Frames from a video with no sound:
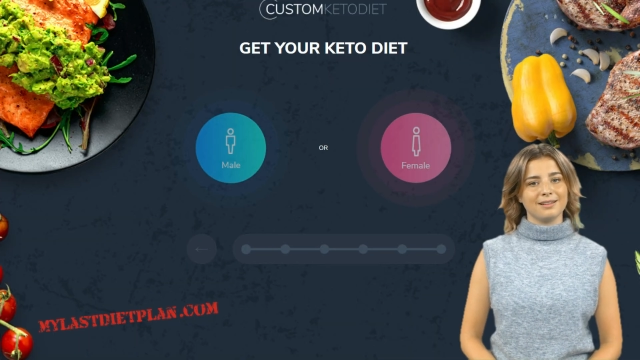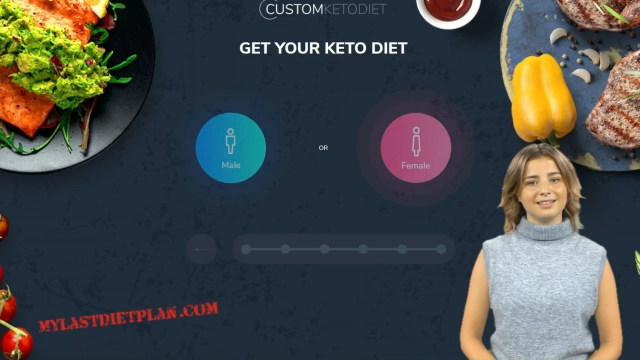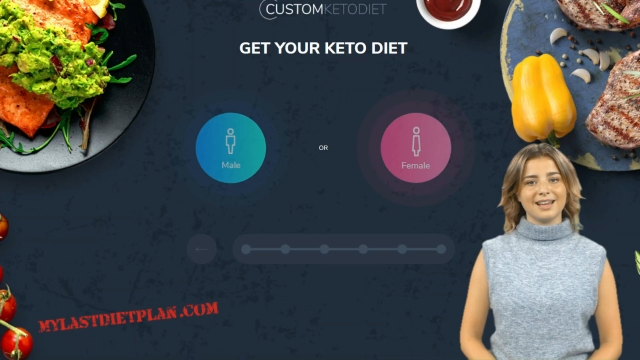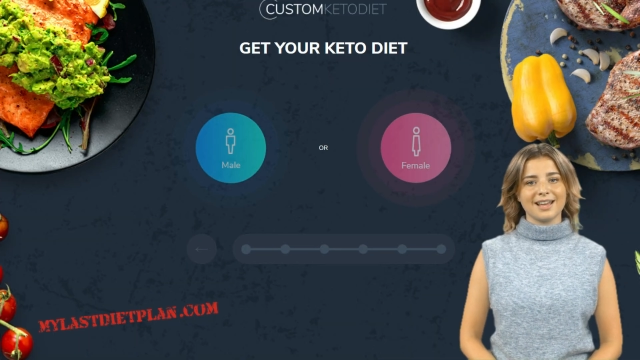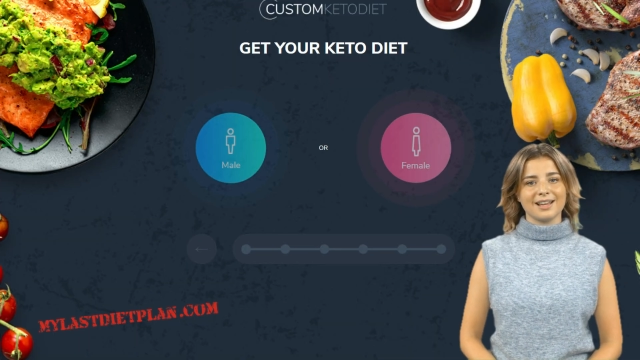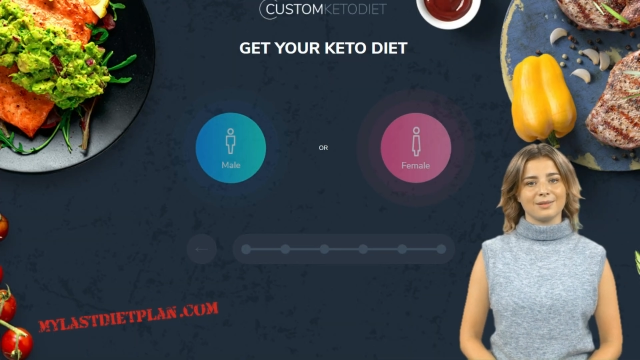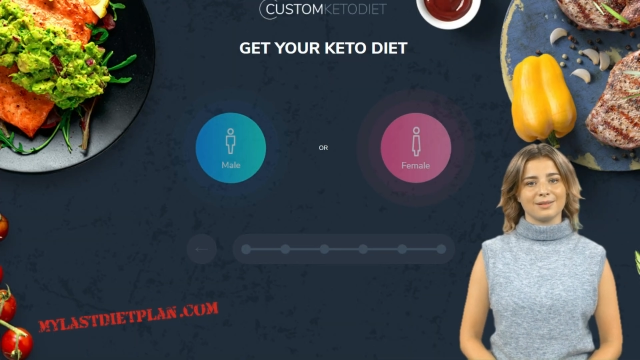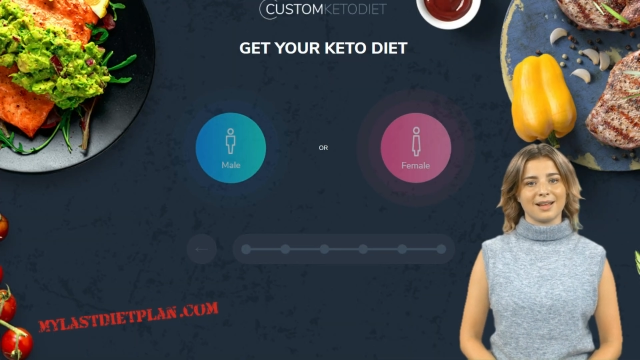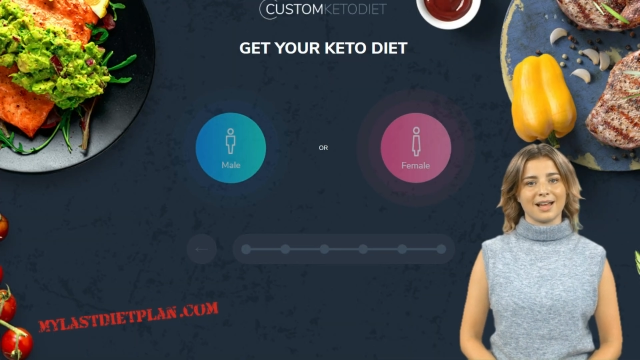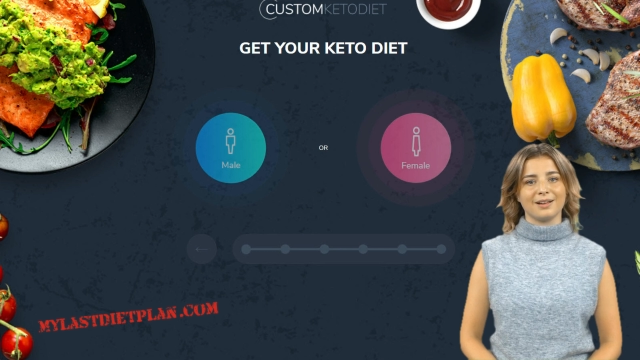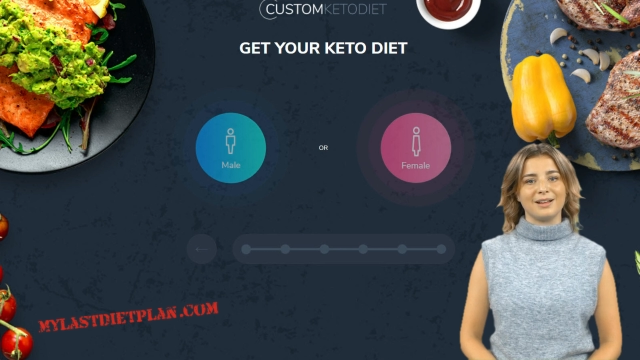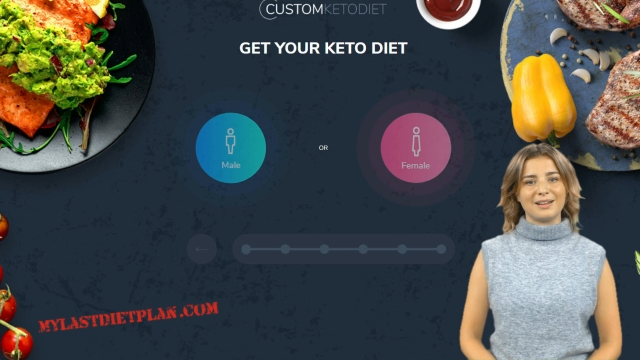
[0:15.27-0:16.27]
diet
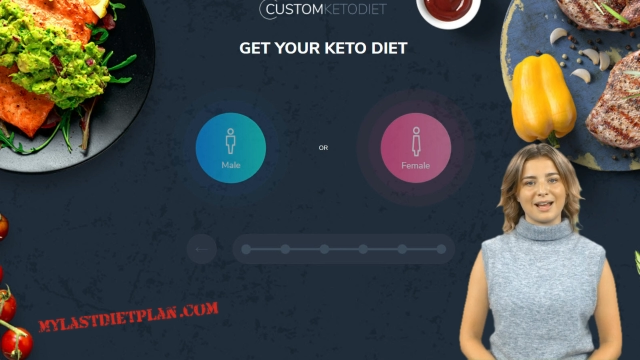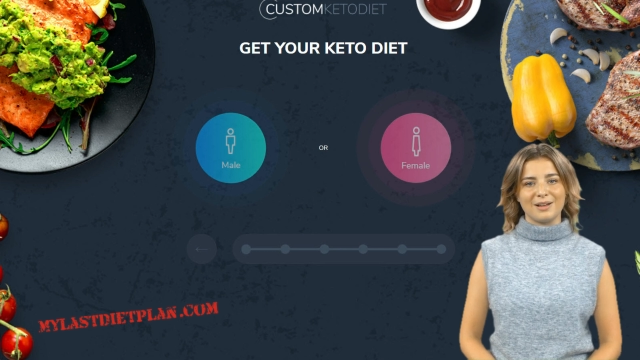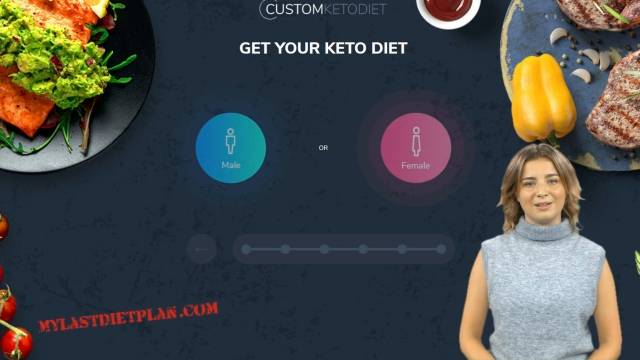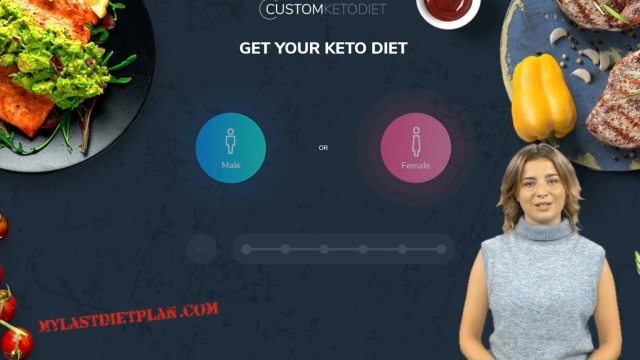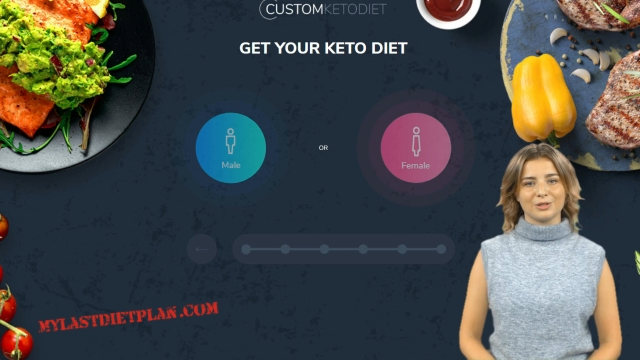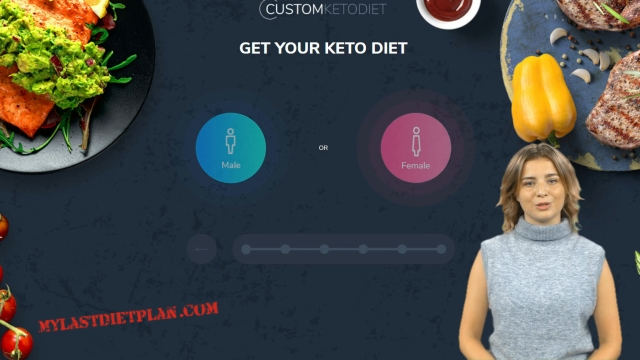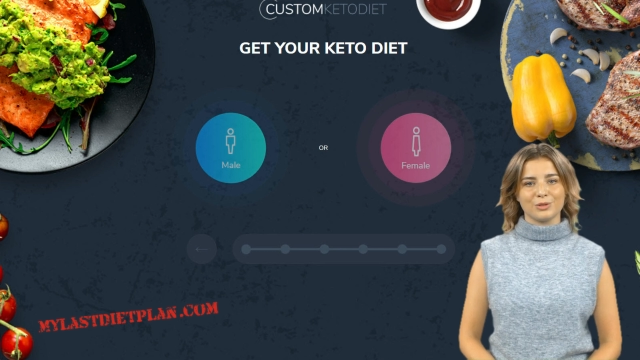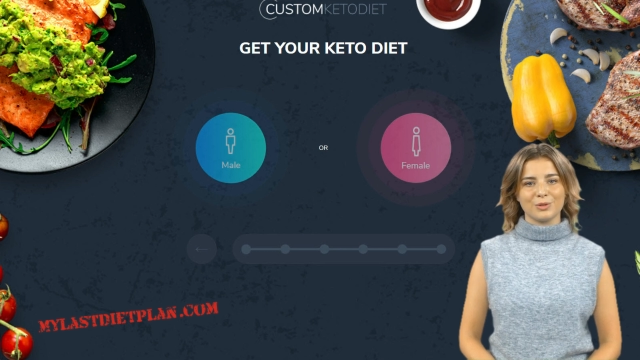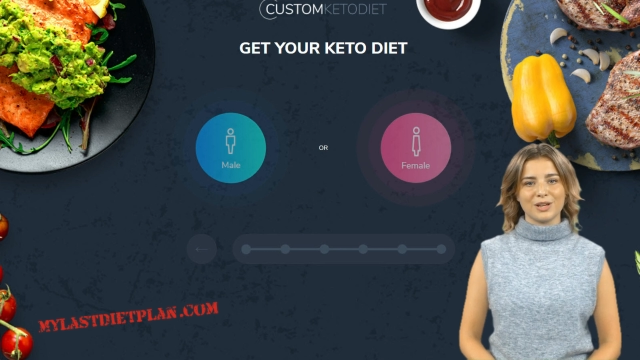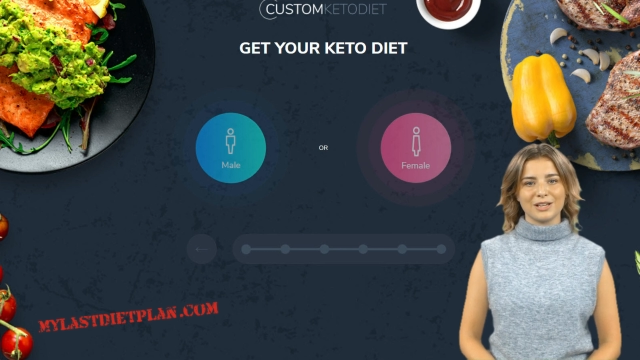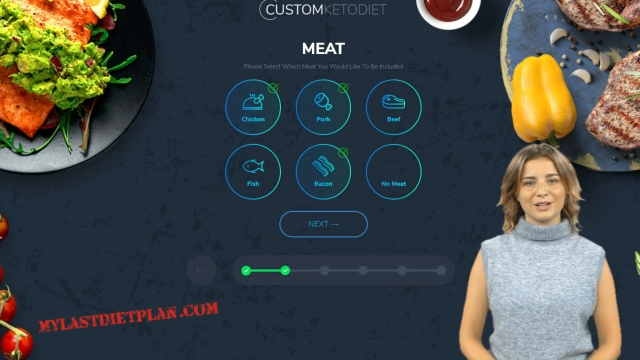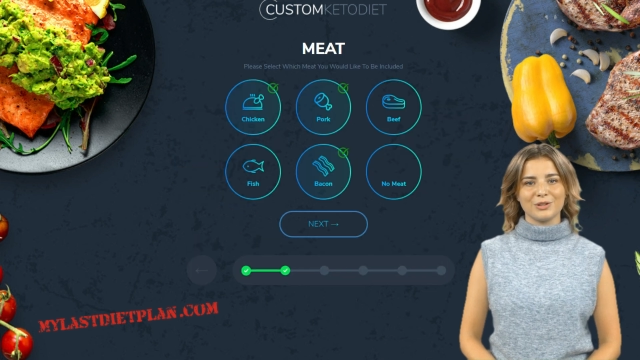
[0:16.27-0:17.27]
plan allows you to
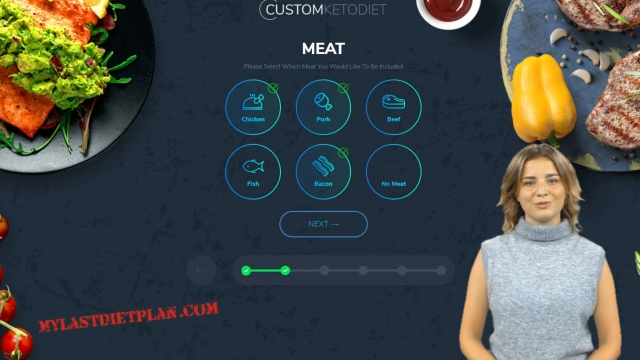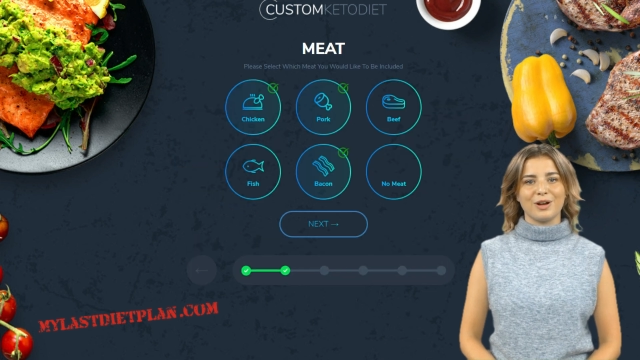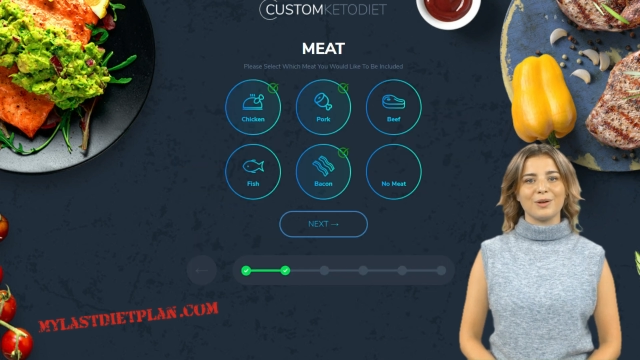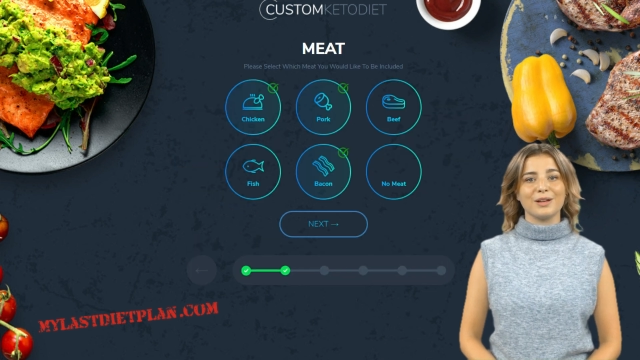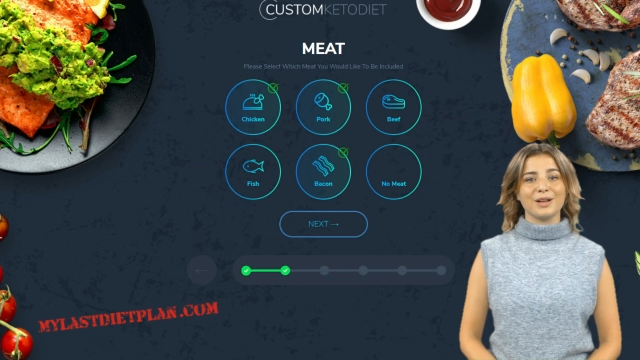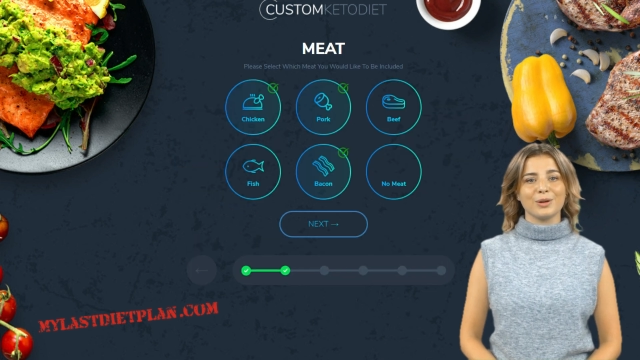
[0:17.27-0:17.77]
create your very